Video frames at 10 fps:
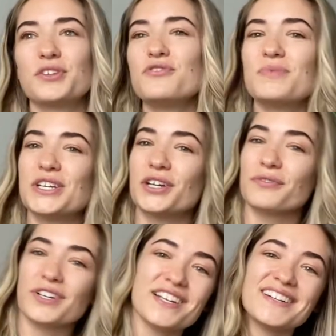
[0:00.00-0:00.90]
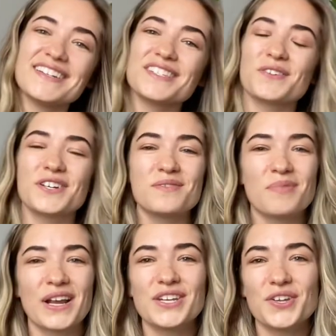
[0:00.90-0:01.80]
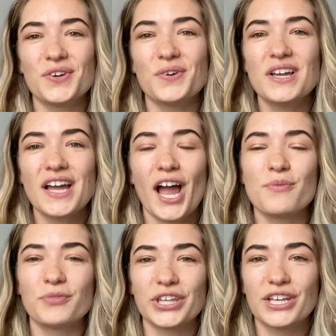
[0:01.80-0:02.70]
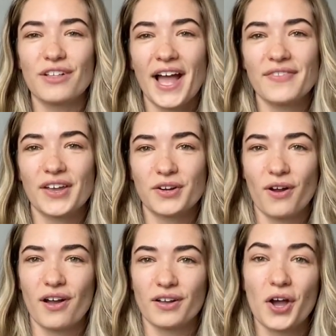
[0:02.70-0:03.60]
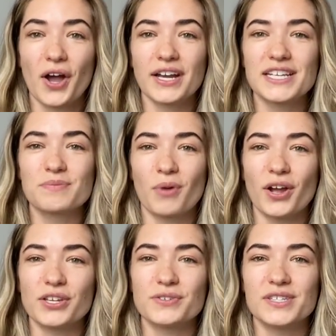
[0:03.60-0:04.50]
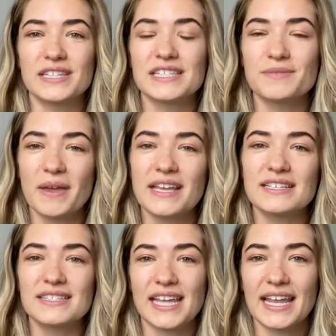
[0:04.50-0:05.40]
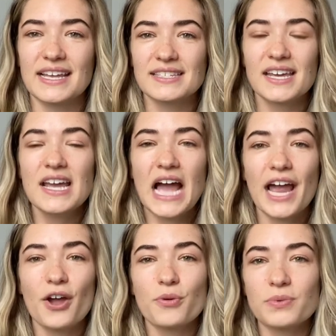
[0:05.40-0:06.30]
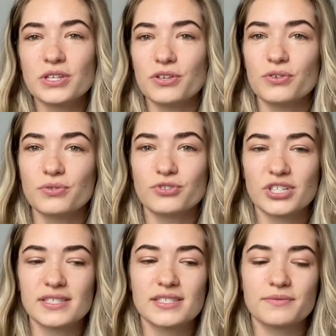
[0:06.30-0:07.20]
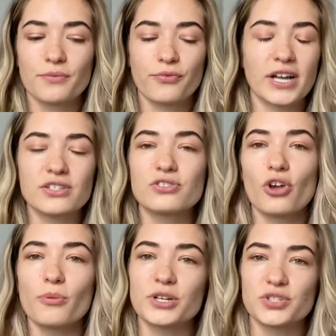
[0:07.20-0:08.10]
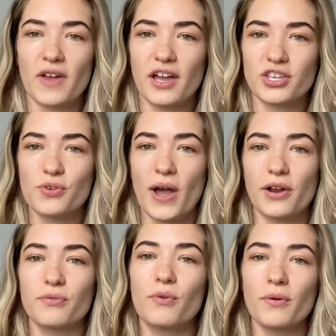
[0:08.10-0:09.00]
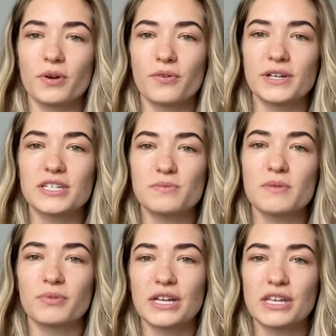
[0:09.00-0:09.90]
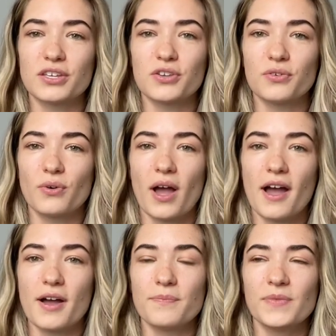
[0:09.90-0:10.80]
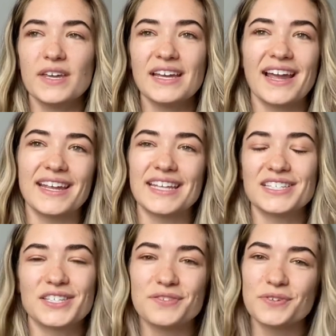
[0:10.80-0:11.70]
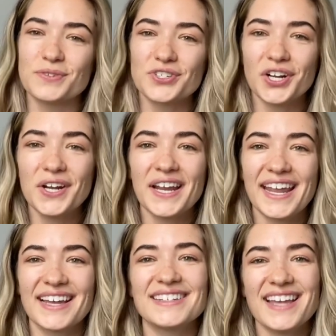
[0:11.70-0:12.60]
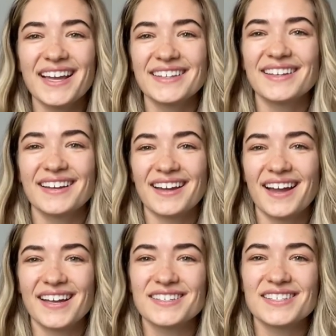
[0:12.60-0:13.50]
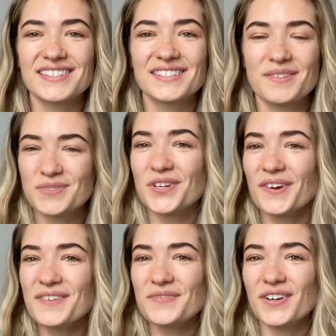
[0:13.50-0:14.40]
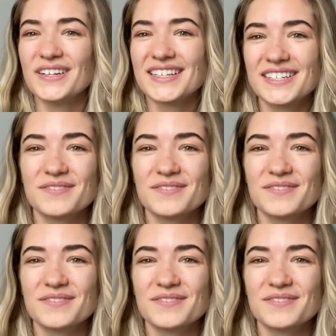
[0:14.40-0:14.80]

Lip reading: been here for years or you're brand new, I'm really glad that God has brought you to this space. And I hope that you just find so much value out of what we're going to be bringing you into the future. And I'm so grateful.